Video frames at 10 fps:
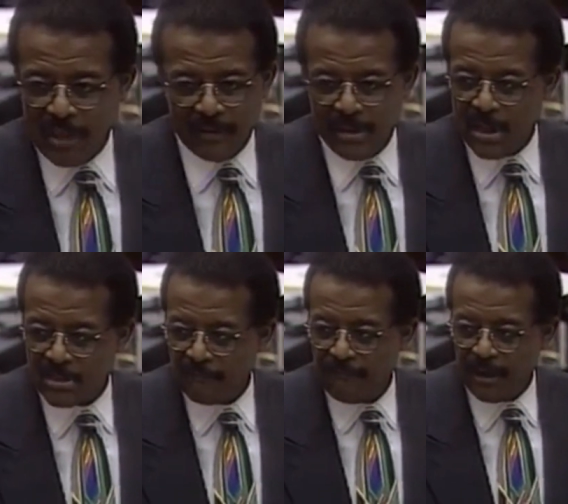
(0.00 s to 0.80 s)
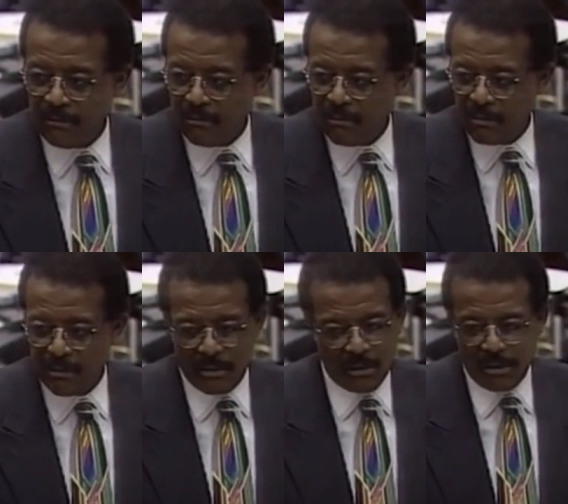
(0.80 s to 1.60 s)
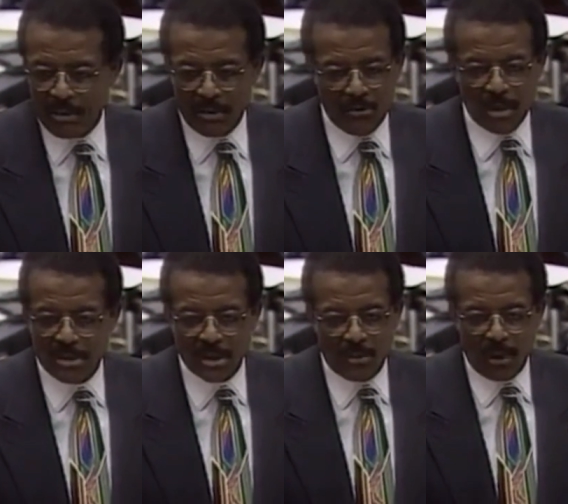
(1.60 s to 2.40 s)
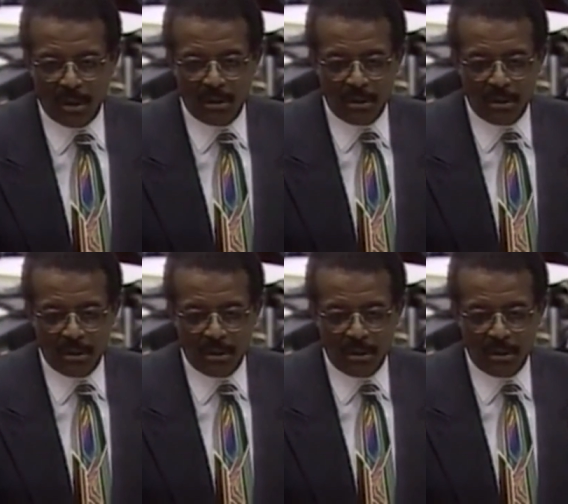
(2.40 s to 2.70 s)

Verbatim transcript: If it doesn't fit, you must acquit.